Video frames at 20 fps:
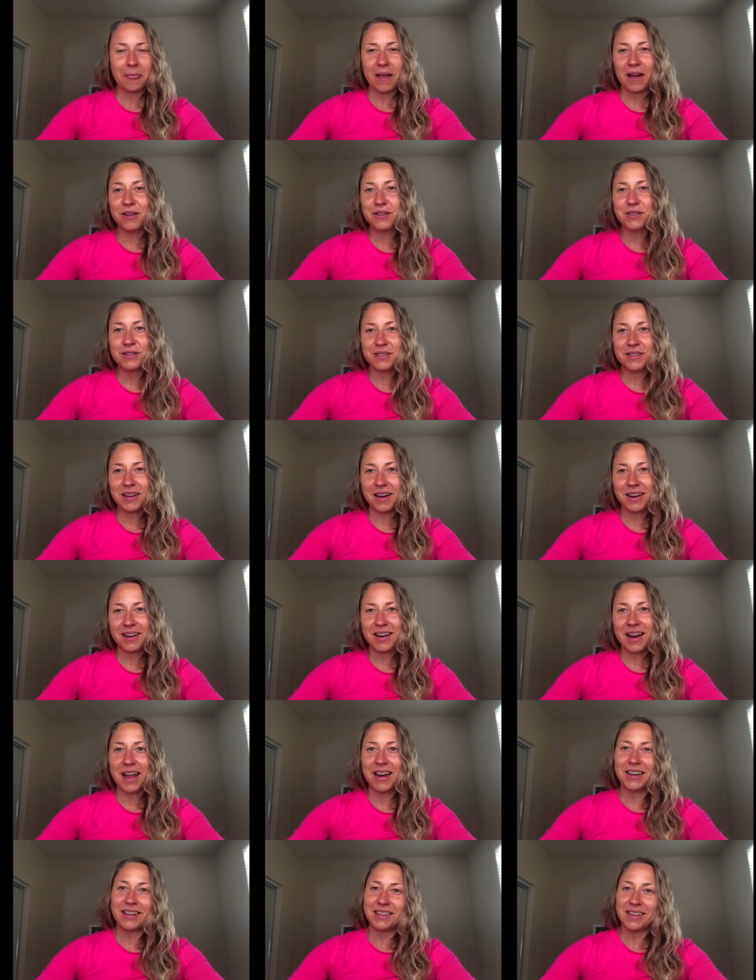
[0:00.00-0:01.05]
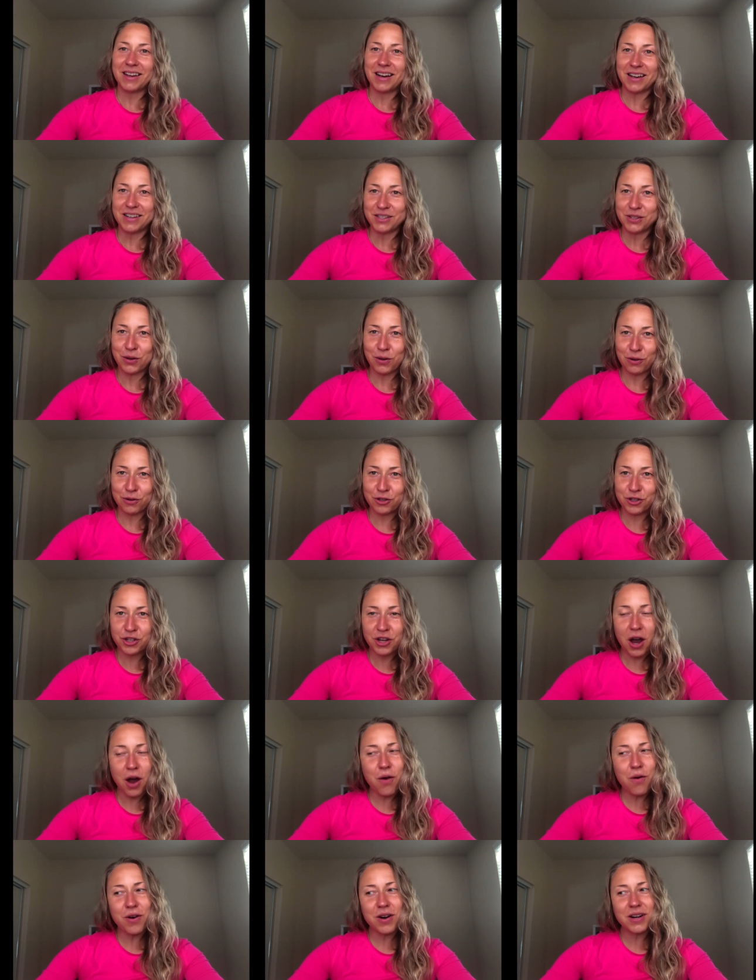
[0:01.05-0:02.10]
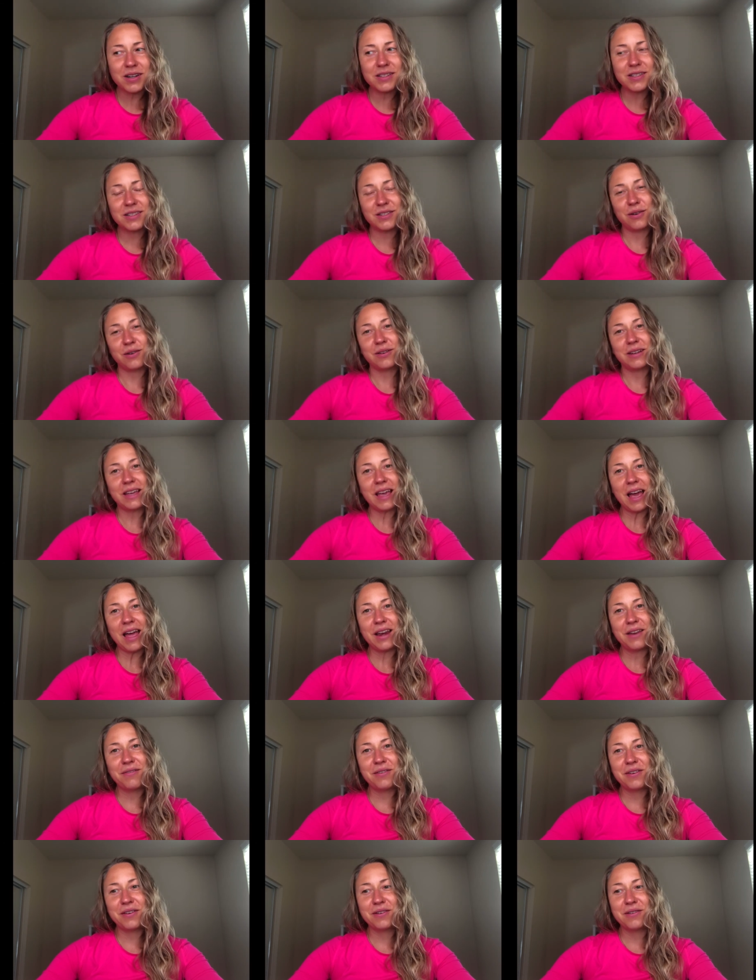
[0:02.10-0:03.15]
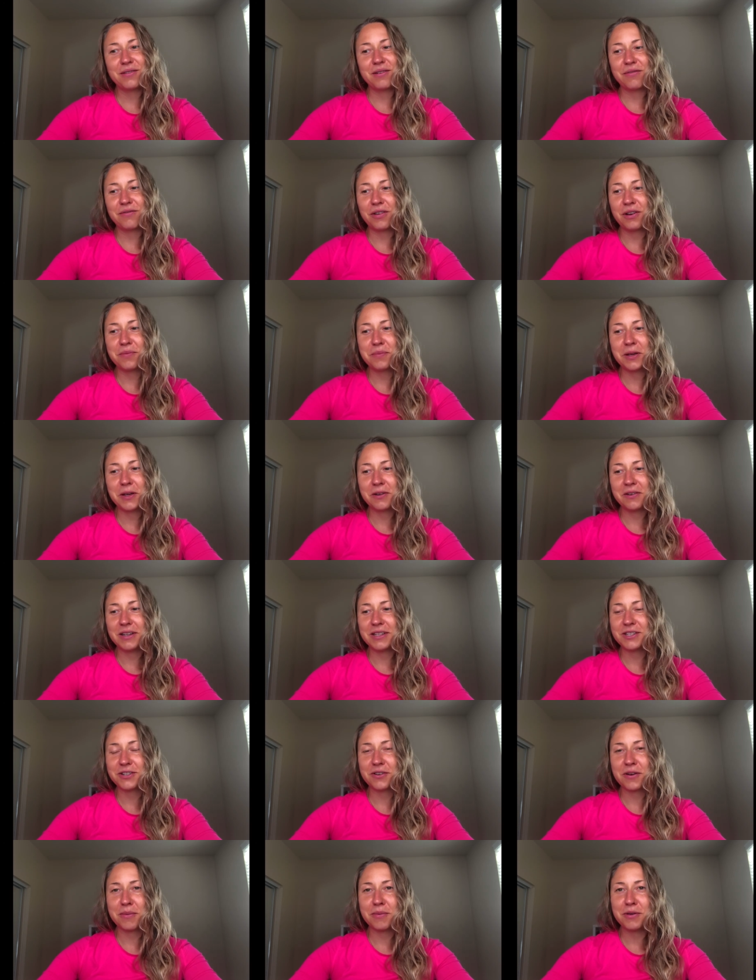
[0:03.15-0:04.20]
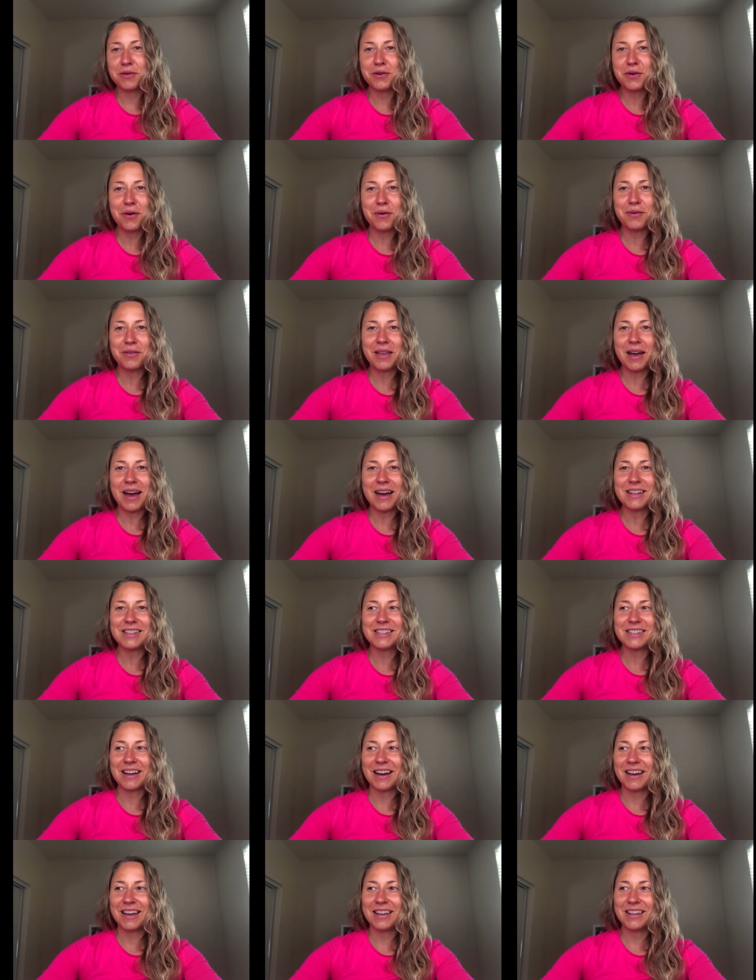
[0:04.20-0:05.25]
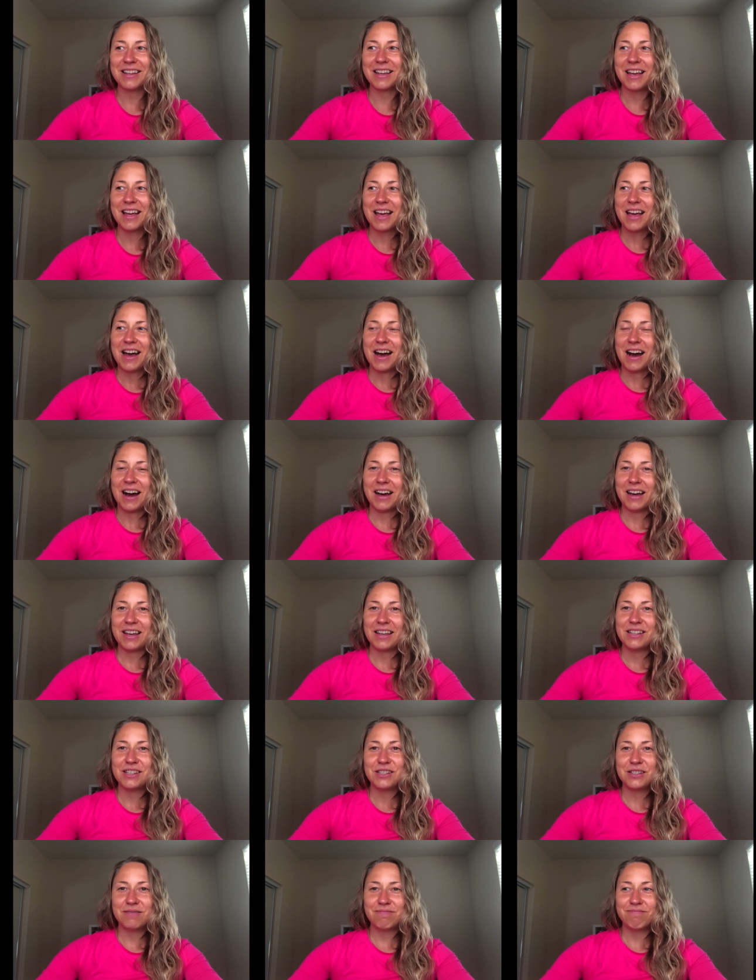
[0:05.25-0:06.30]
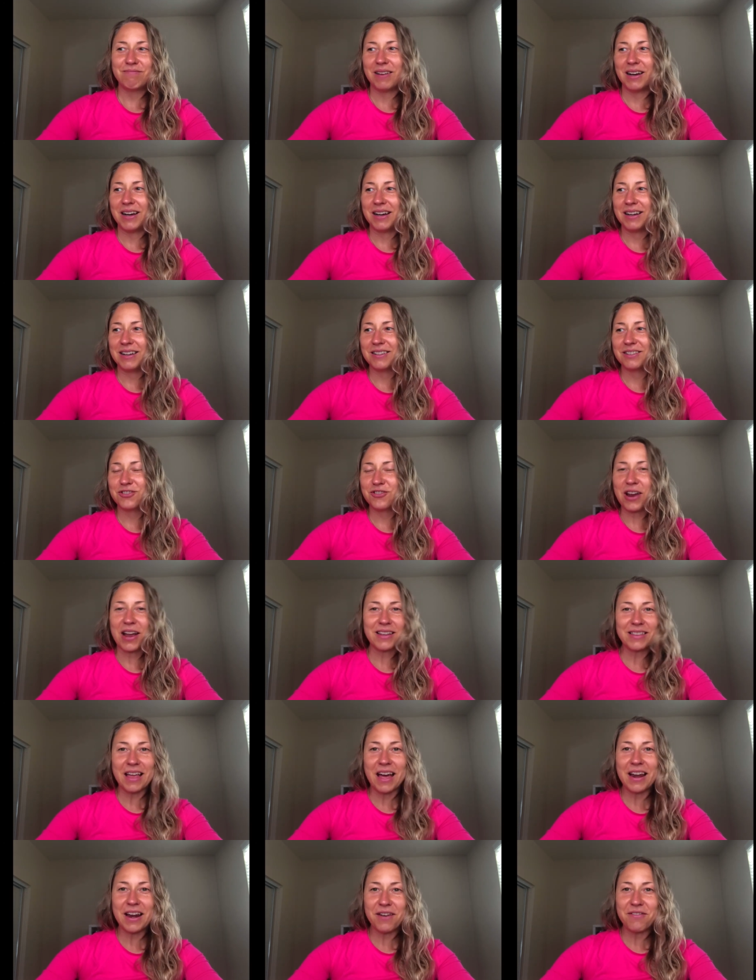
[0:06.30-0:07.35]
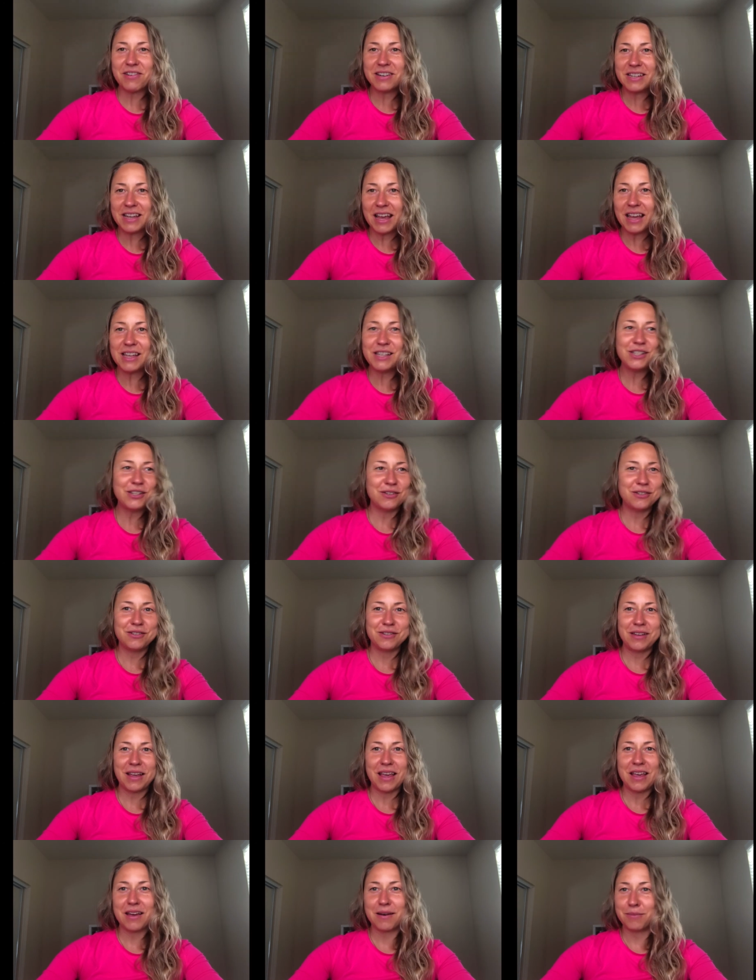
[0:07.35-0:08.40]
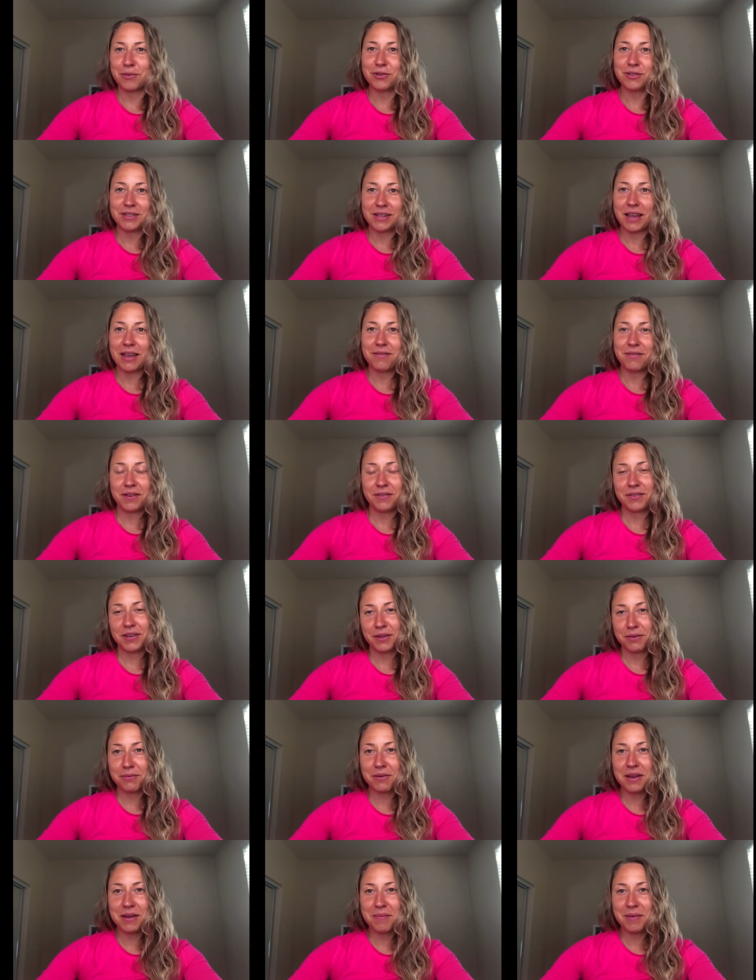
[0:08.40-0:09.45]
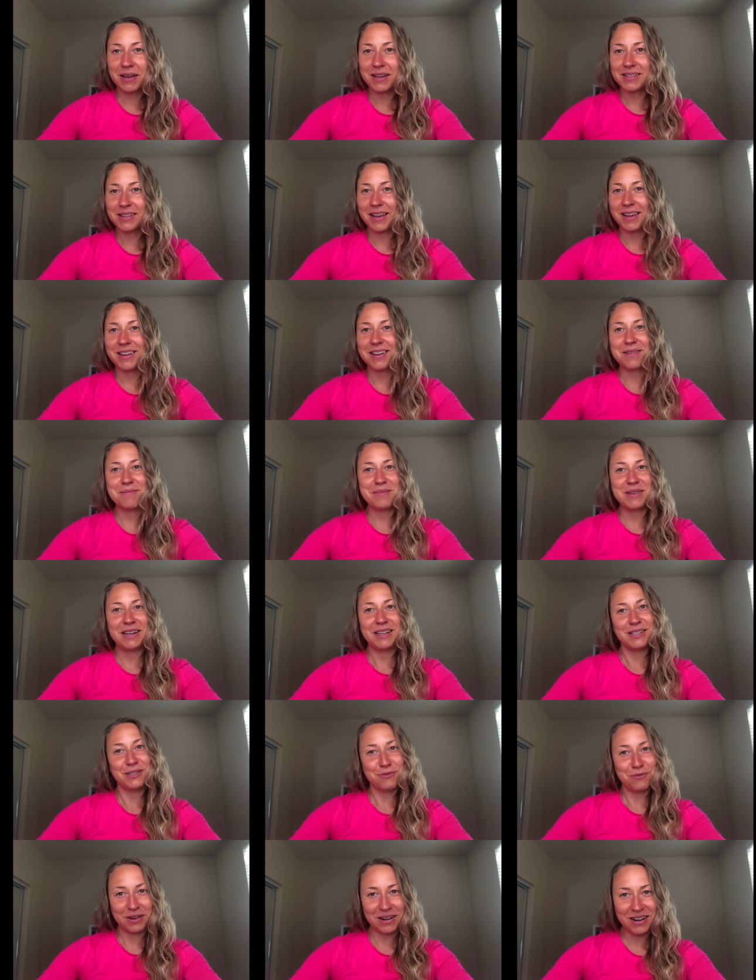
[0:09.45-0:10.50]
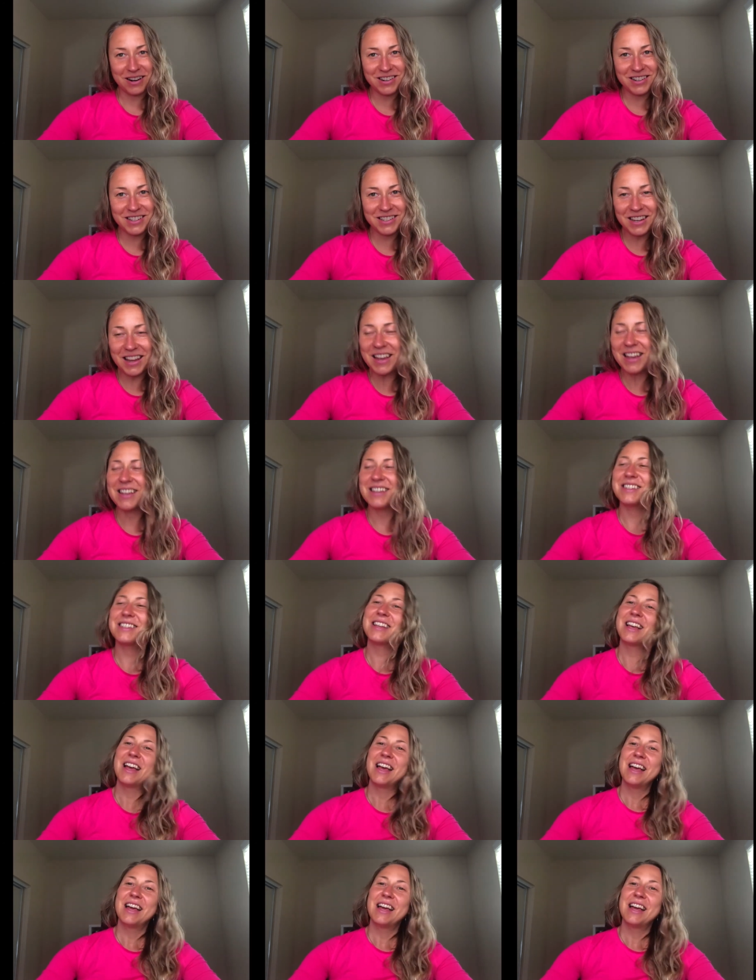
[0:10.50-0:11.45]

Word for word: I also started adding the ice cold showers. So again, if you follow me on Instagram, you know that I I uh, track that every day. So today I'm on day fifty-three because I committed to one hundred days.